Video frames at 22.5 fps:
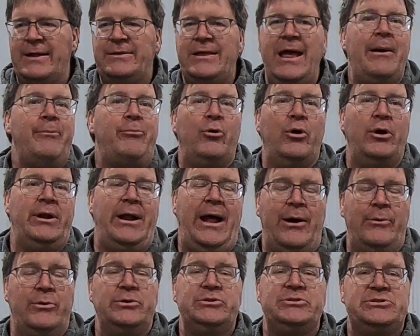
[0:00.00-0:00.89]
At that point,
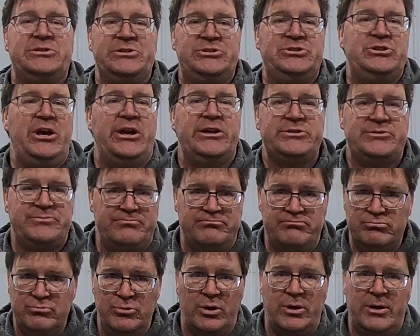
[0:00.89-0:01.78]
I would suggest
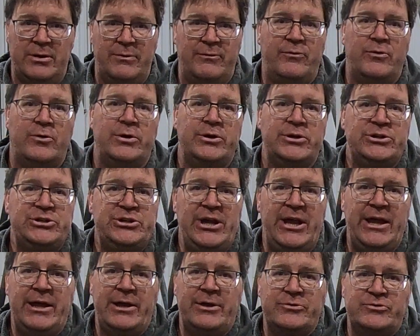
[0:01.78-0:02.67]
looking for a
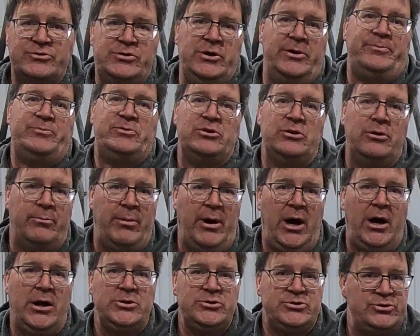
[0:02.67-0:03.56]
shank strip till
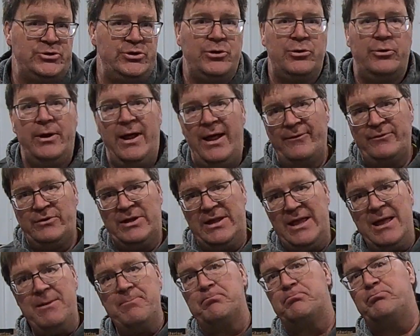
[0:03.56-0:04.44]
bar so you don't have to
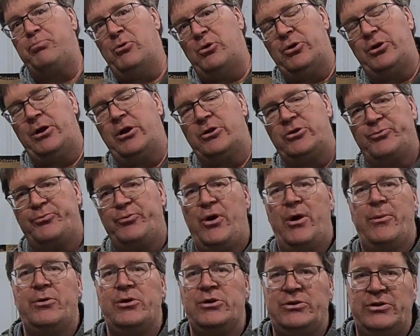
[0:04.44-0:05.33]
keep pulling out the
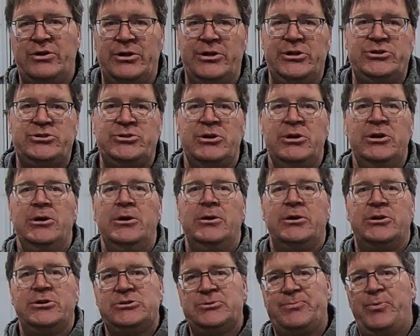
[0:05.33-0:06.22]
primary tillage
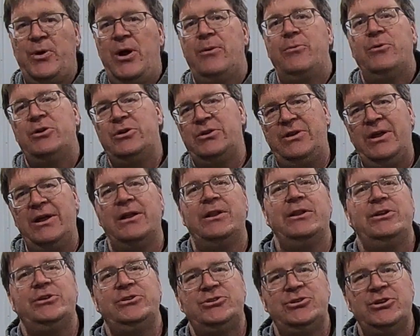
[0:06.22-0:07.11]
because the primary
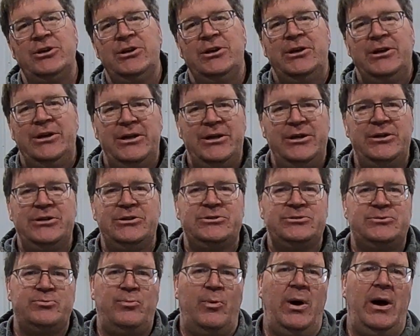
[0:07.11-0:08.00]
tillage
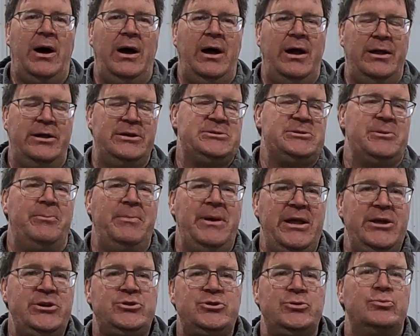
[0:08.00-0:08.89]
is why is a
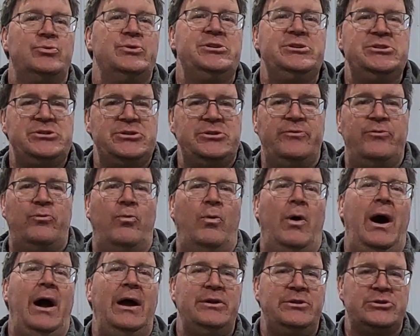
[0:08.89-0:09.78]
major reason of
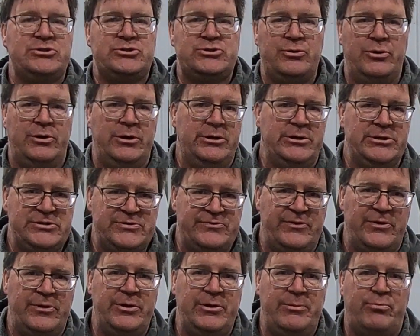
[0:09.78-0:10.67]
why the soil is
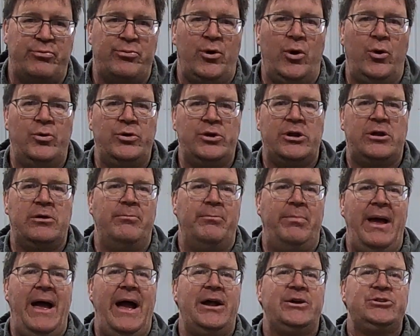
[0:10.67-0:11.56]
very prone to
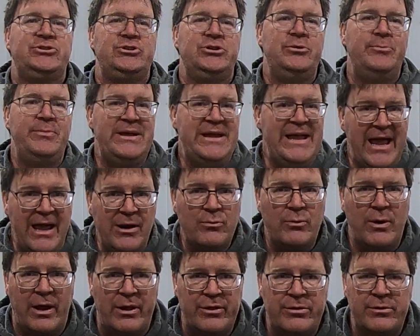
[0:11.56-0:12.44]
compaction to
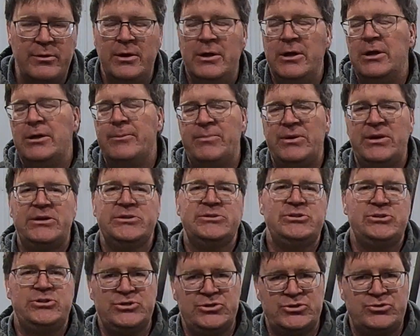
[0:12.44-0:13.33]
begin with,
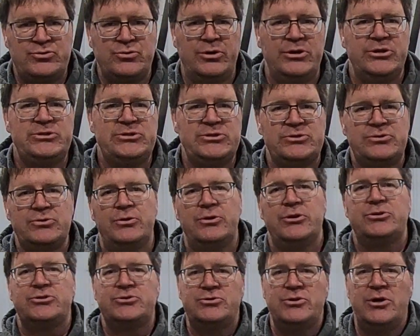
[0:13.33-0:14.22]
because it destroys the
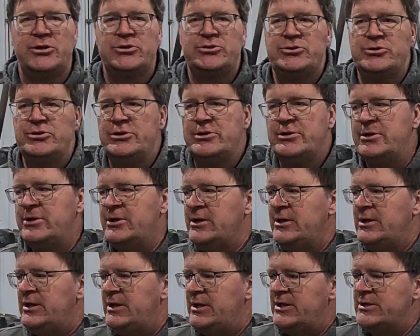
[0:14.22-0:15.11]
soil structure and
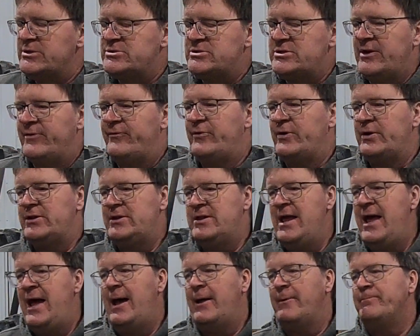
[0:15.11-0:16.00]
and stuff like
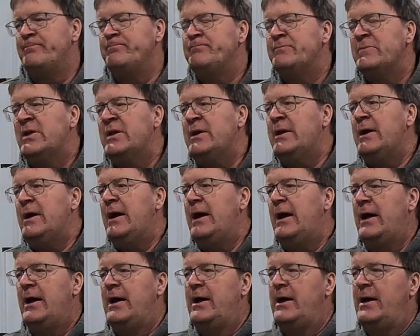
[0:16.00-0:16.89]
that.
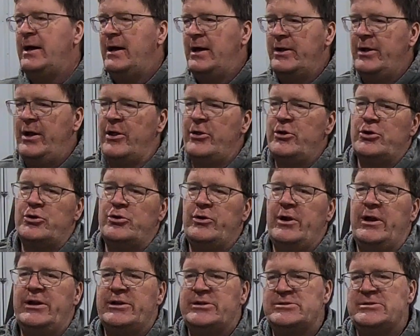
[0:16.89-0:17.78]
Uh, another
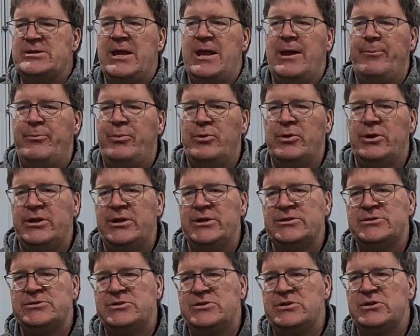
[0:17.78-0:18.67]
great example
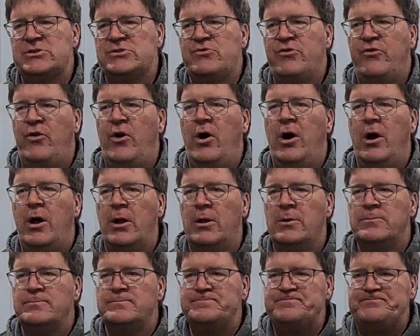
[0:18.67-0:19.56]
is this
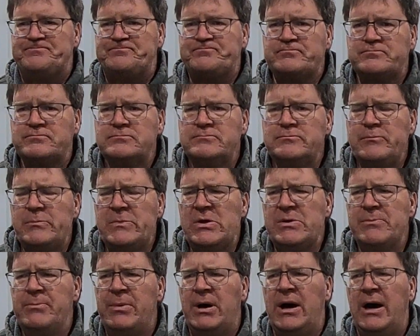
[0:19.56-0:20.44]
fall
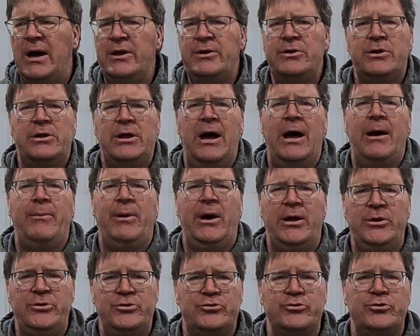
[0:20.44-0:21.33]
behind the
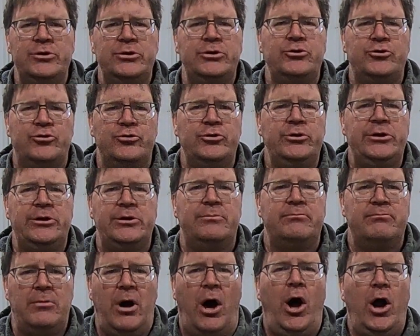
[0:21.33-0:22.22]
combine during
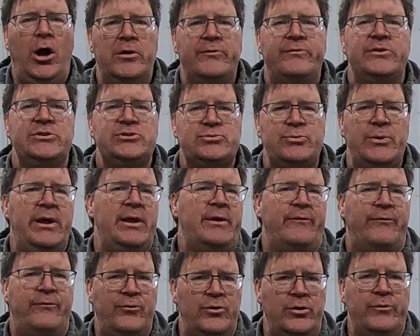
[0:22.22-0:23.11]
during harvest. We had
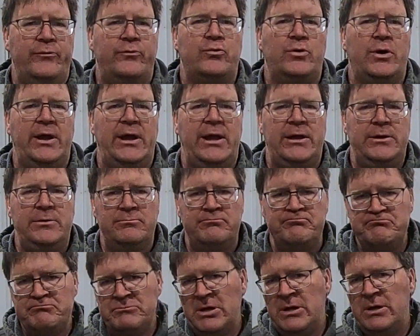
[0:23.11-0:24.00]
a foot of rain
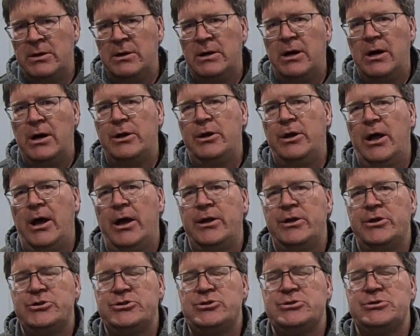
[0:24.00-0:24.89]
on
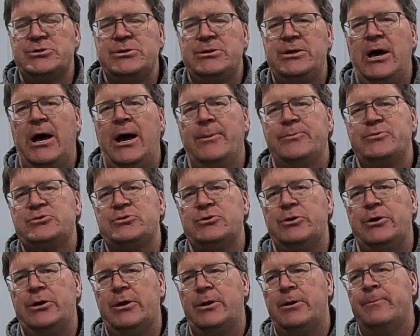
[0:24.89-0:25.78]
nine inches of
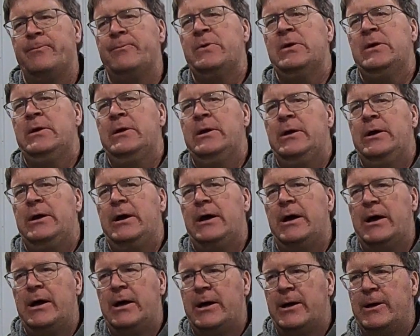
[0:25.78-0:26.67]
topsoil.
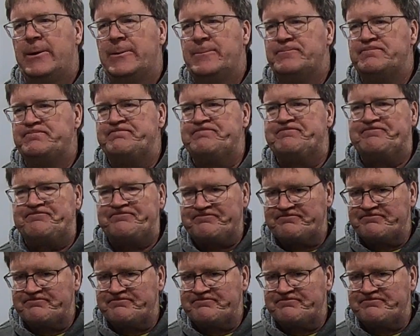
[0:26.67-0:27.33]
Um,